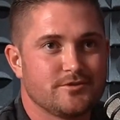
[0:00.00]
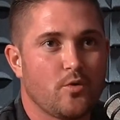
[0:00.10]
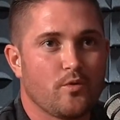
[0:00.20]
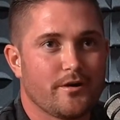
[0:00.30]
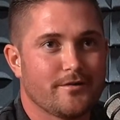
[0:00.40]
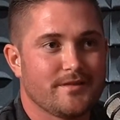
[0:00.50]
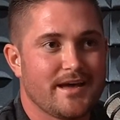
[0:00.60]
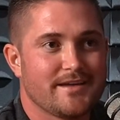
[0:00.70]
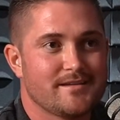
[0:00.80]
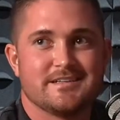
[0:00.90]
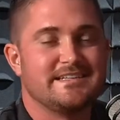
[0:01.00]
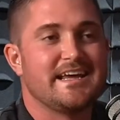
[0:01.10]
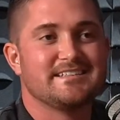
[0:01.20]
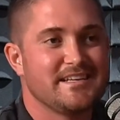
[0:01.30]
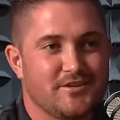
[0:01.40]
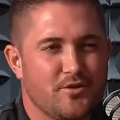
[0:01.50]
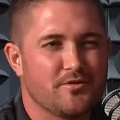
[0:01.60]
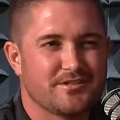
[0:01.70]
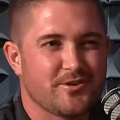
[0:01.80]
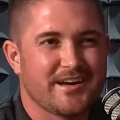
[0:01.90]
Don't wear like Daisy
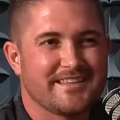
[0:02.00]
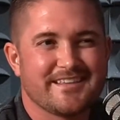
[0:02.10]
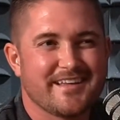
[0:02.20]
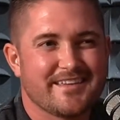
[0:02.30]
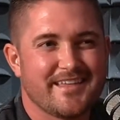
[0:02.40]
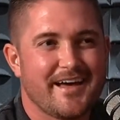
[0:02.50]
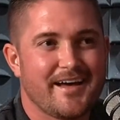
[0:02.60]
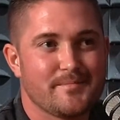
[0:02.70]
Dukes or anything like that.